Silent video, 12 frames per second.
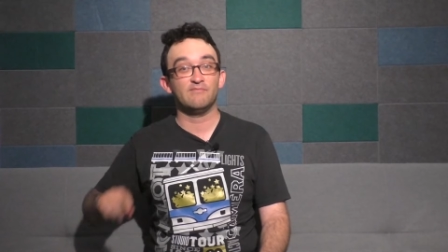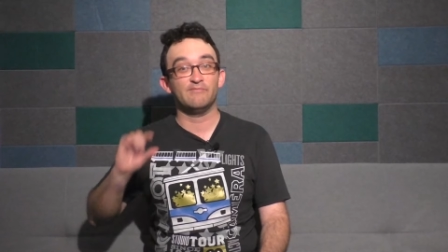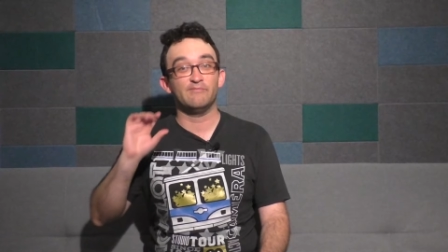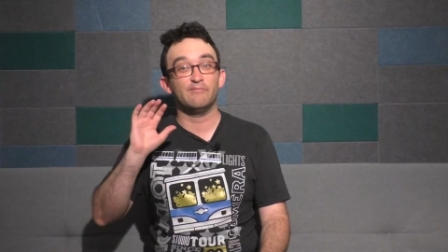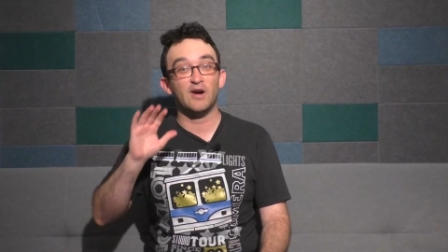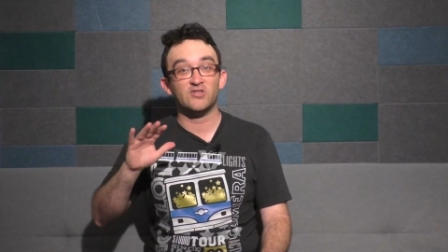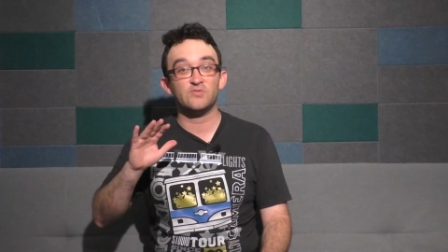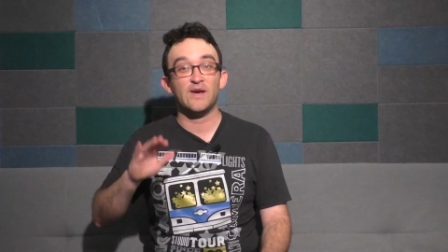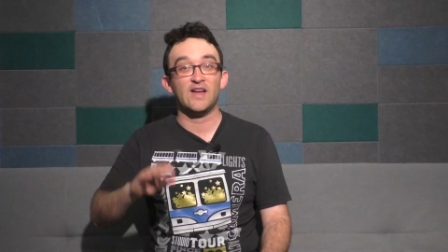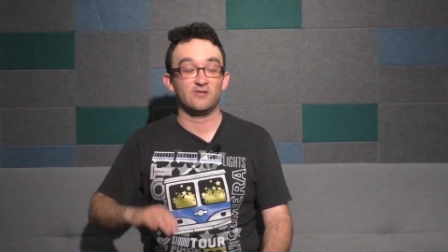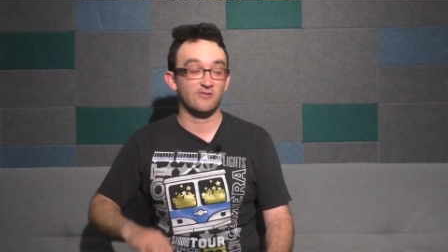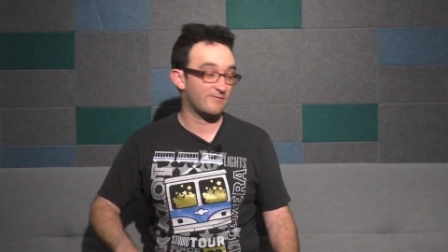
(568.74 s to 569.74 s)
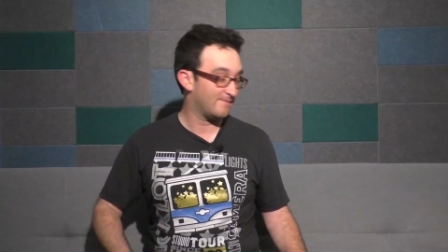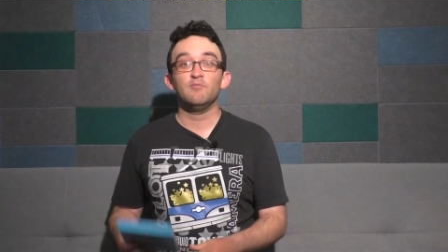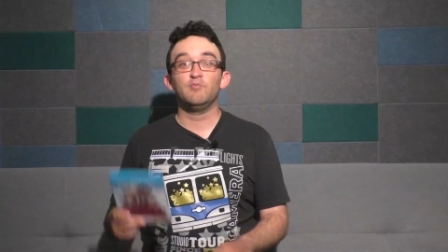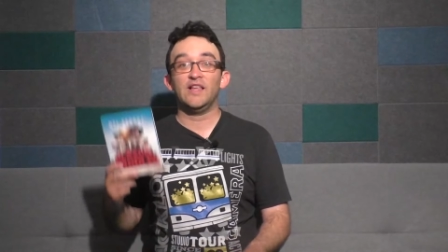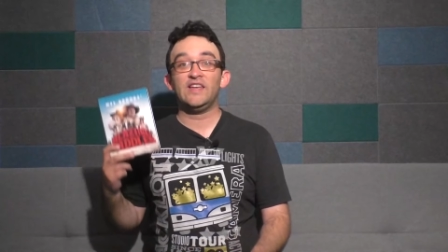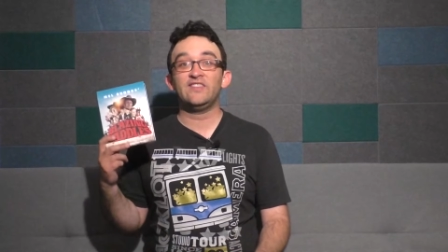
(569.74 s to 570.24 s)
much better.
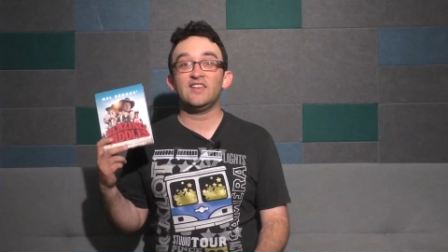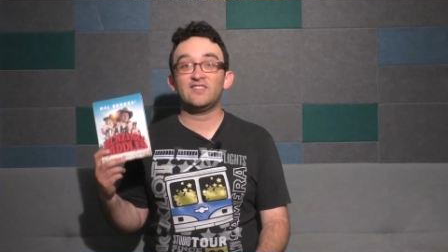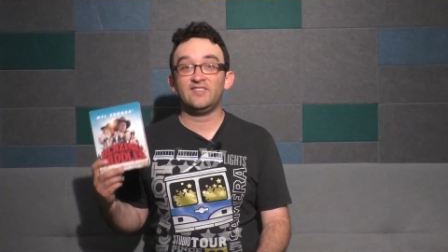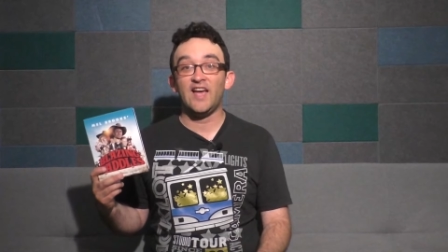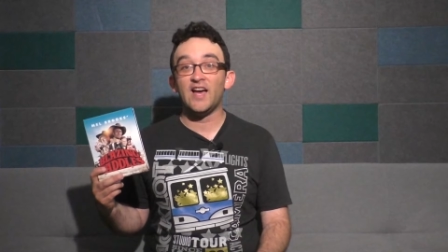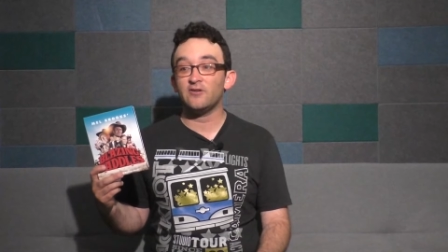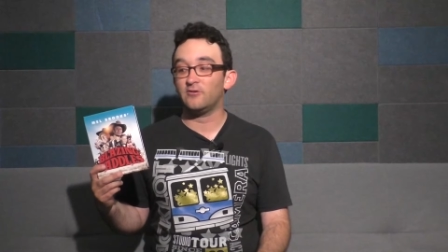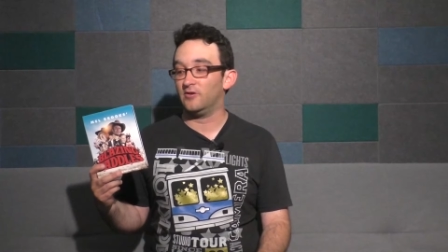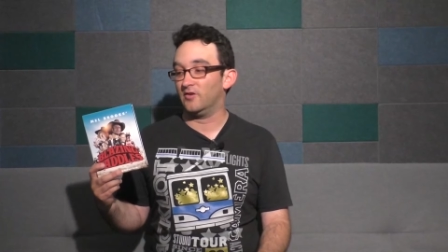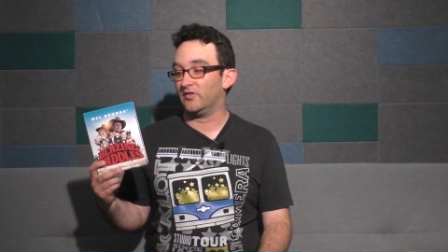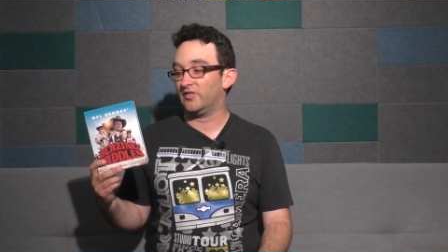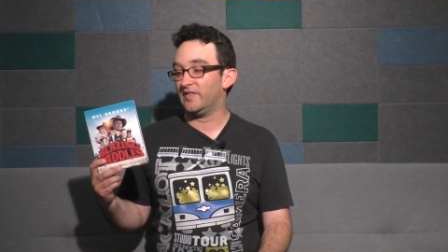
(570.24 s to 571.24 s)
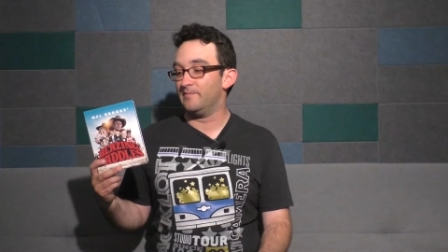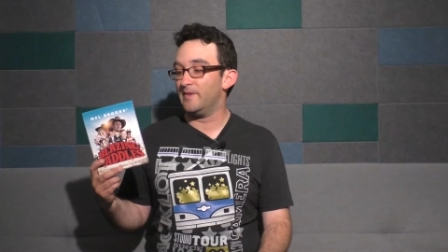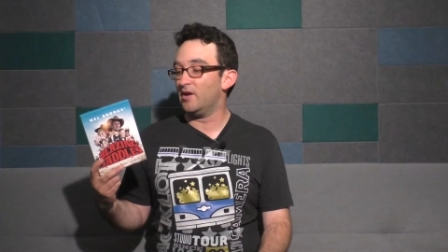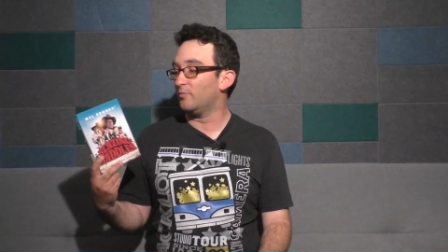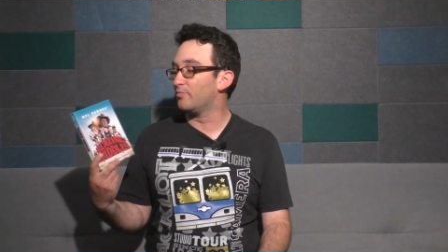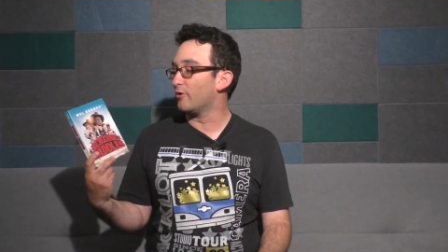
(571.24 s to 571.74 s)
Blazing Saddles, the
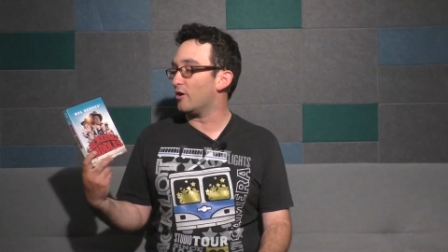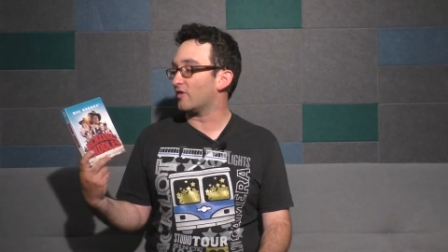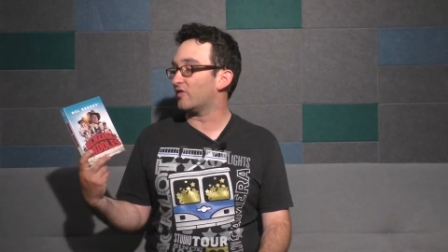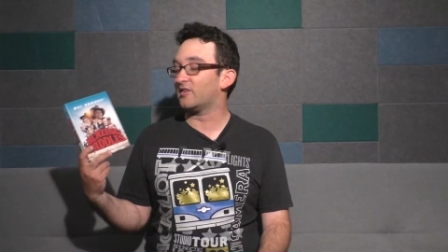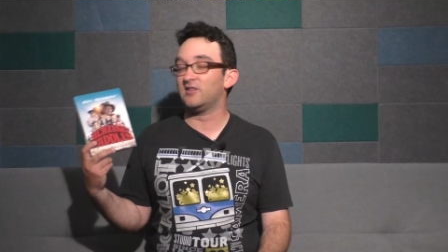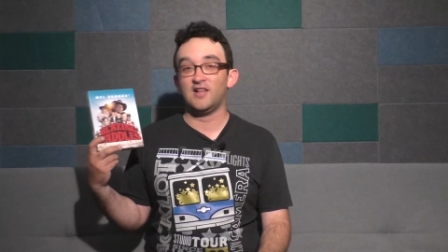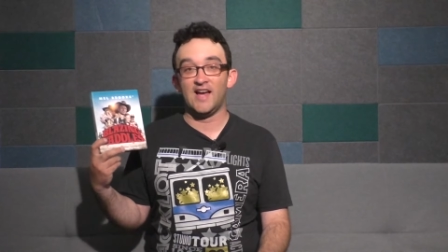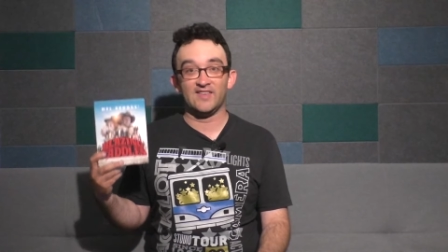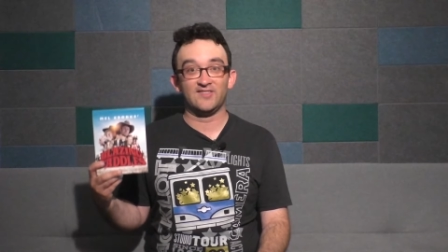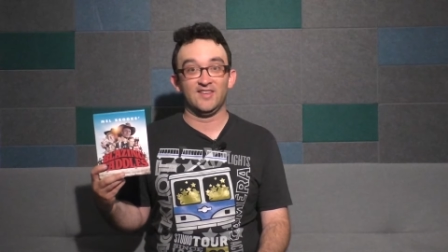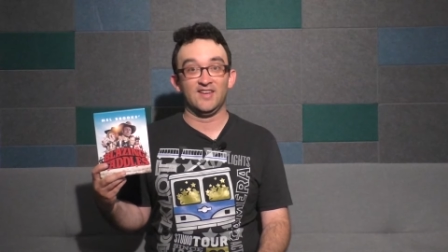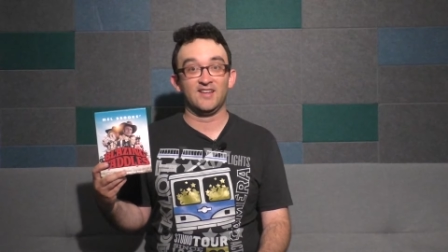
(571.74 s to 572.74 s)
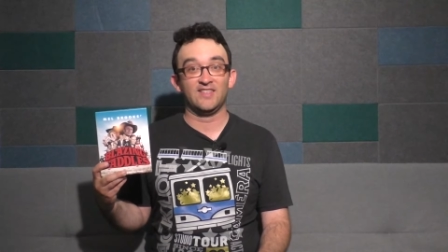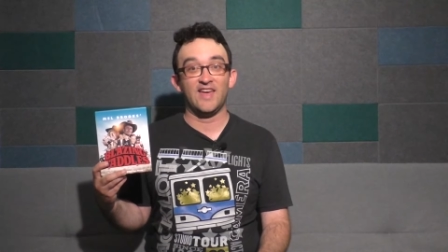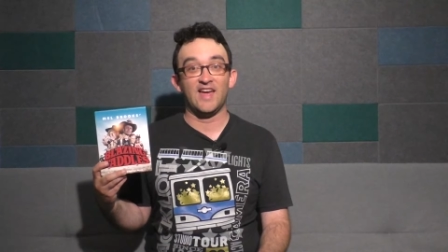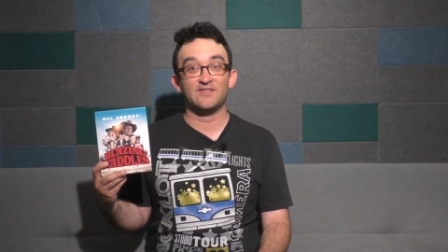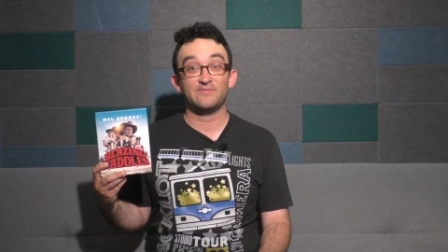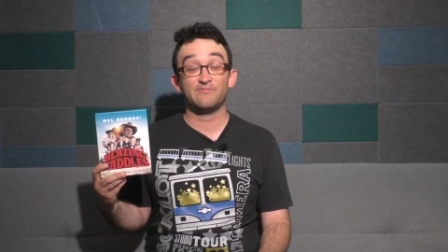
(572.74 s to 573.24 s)
Mel Brooks classic
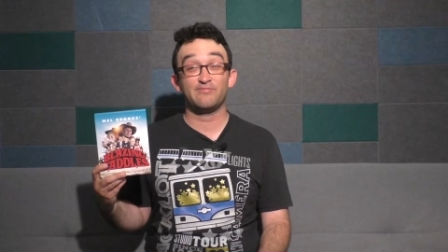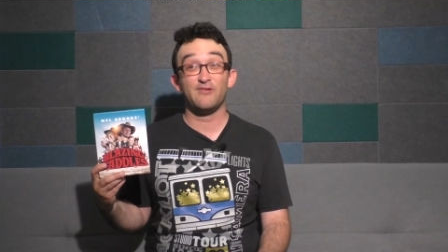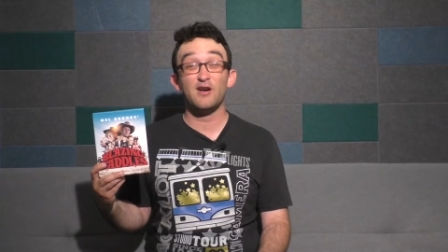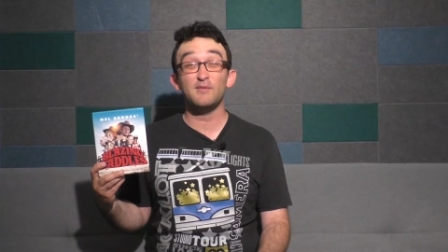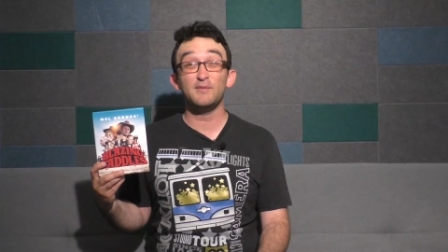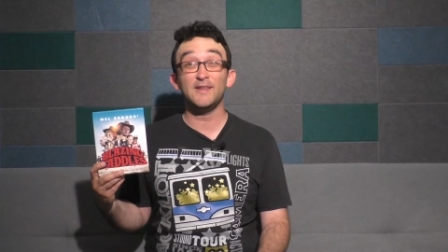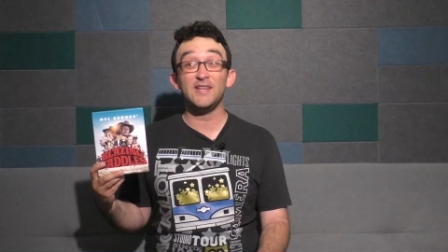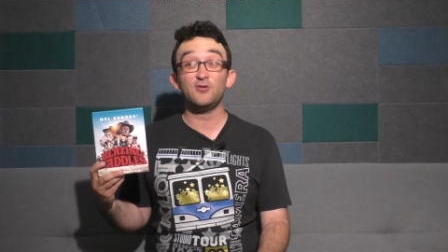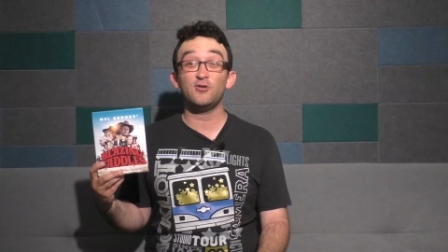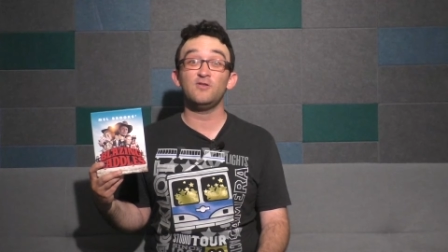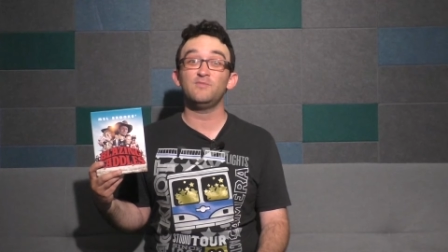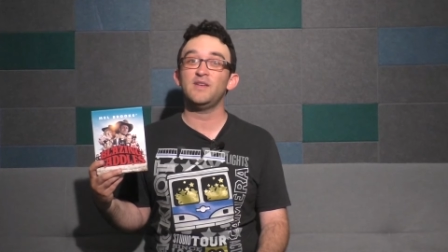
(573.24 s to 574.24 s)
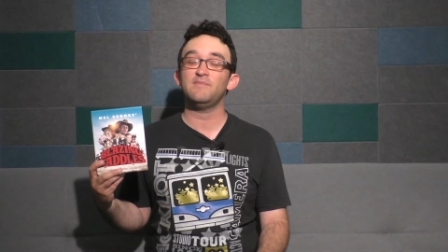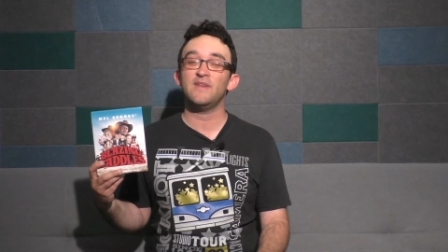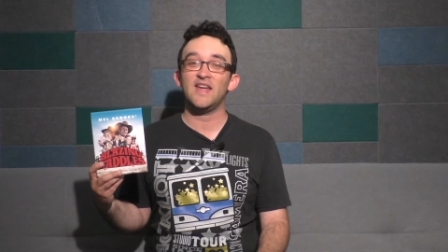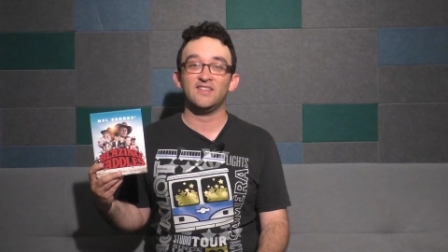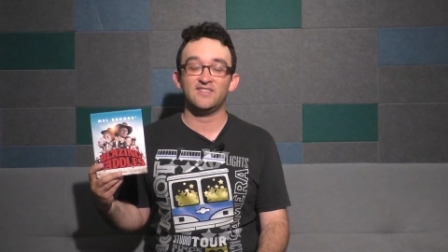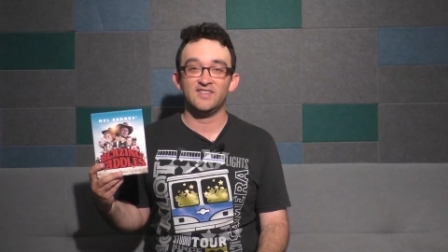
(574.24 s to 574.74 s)
that probably couldn't be
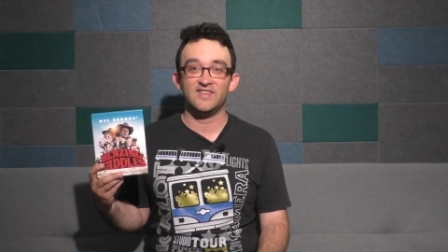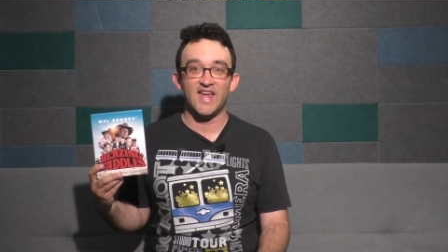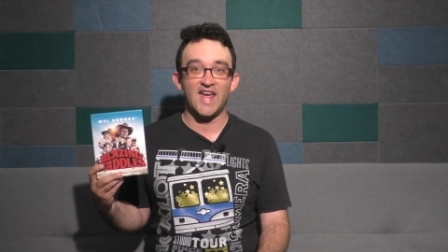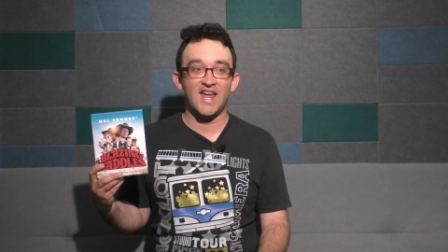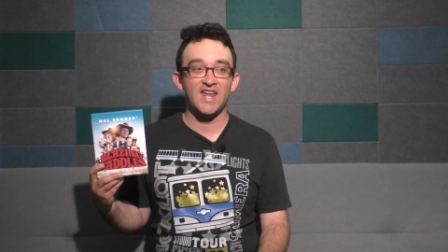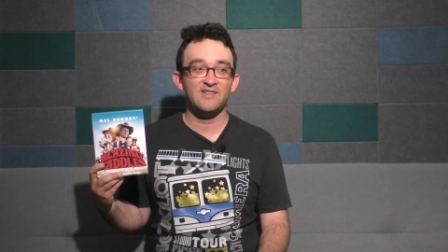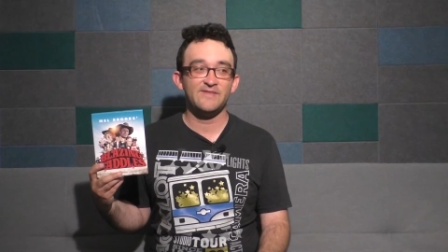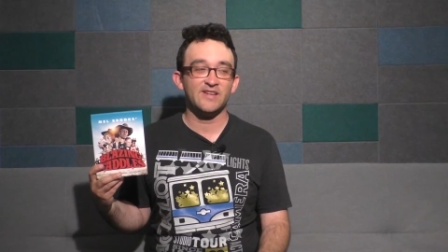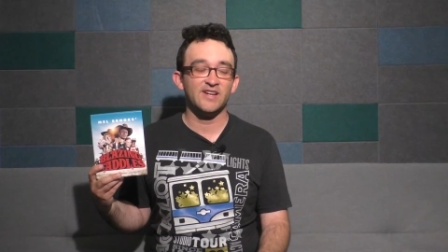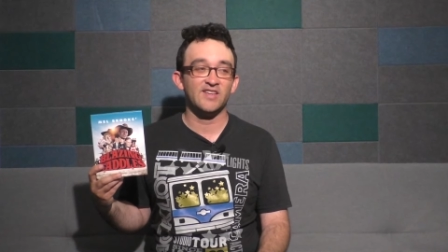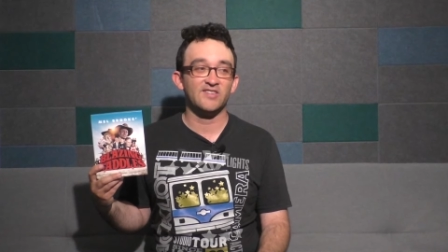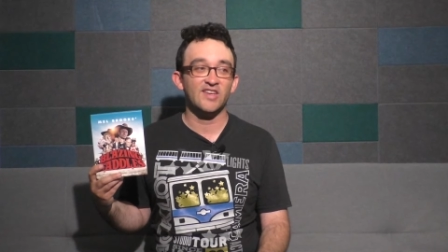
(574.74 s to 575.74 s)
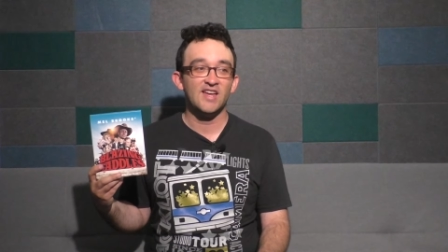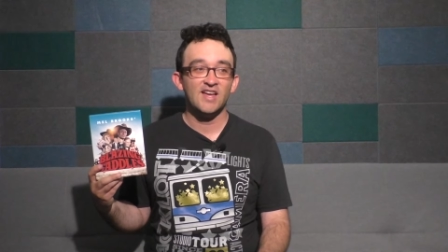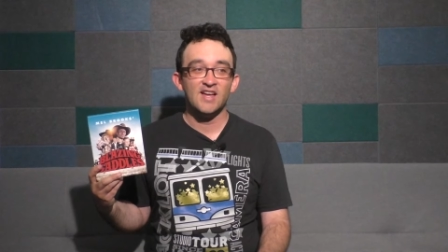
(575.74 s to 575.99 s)
made today because